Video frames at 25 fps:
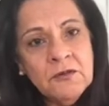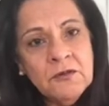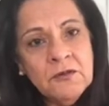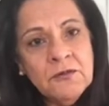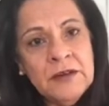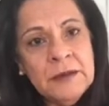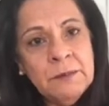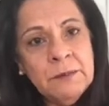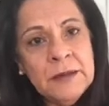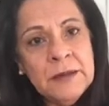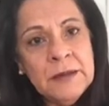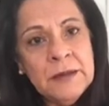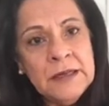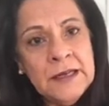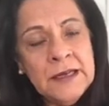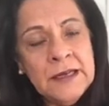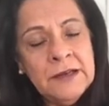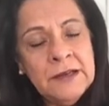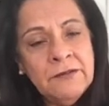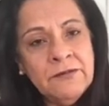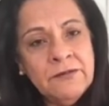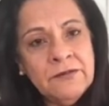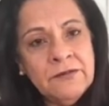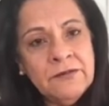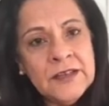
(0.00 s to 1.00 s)
We
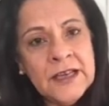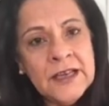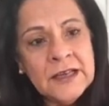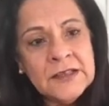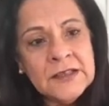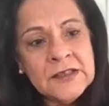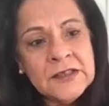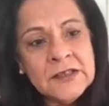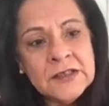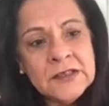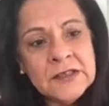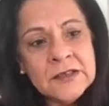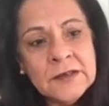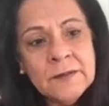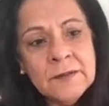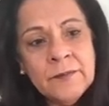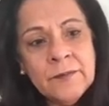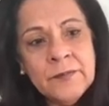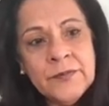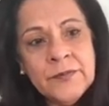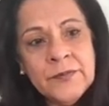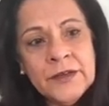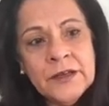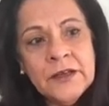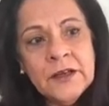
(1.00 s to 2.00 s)
believe that
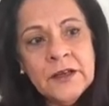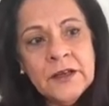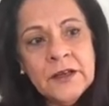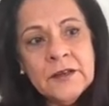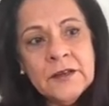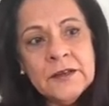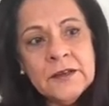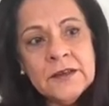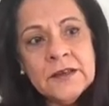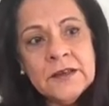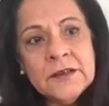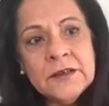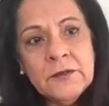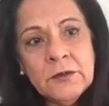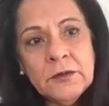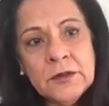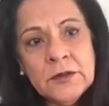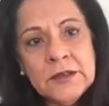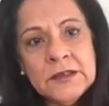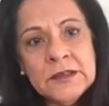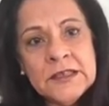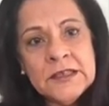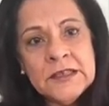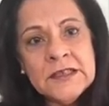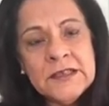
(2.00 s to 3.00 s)

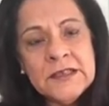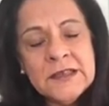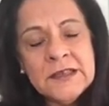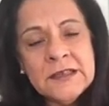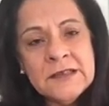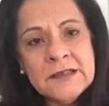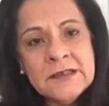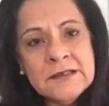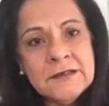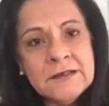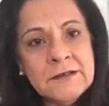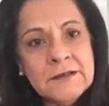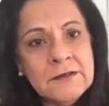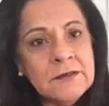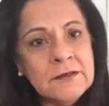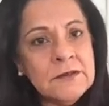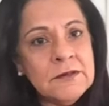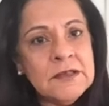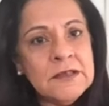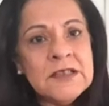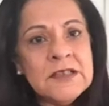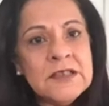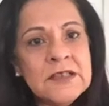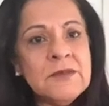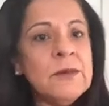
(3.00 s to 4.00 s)
this is
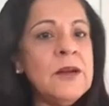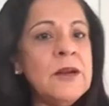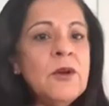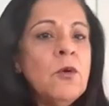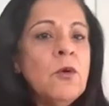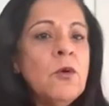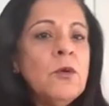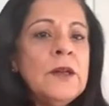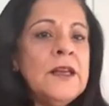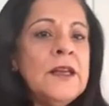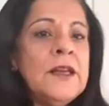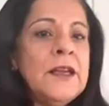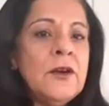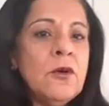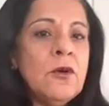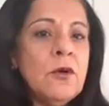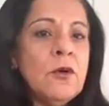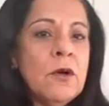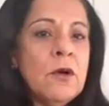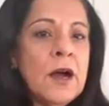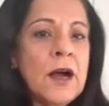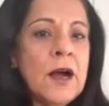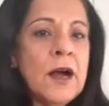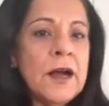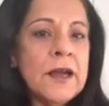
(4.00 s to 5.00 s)
this will only
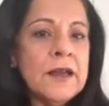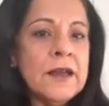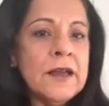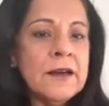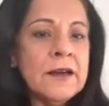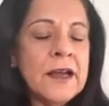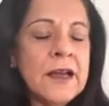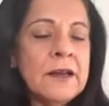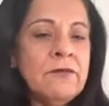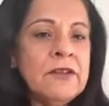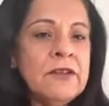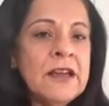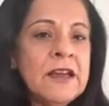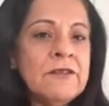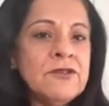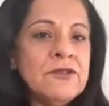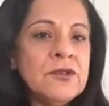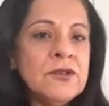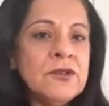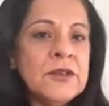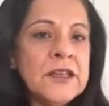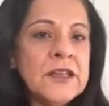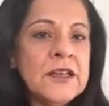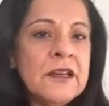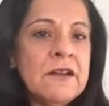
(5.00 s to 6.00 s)
go higher and we have
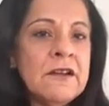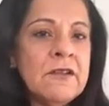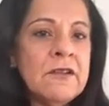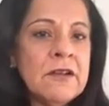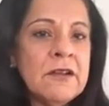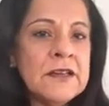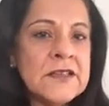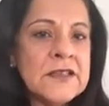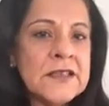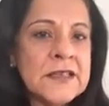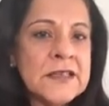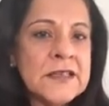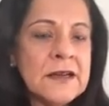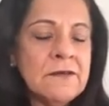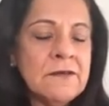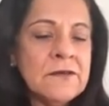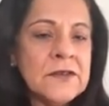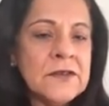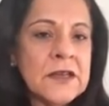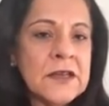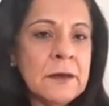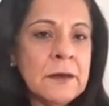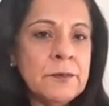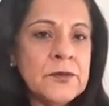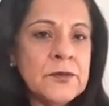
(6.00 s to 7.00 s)
to gear
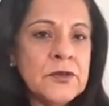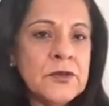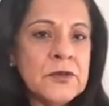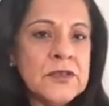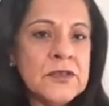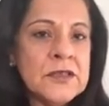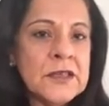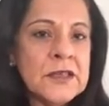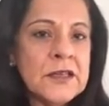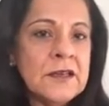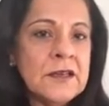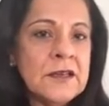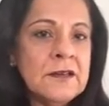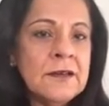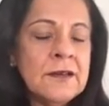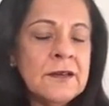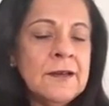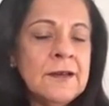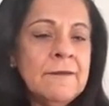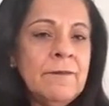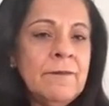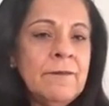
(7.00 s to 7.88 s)
ourselves up to say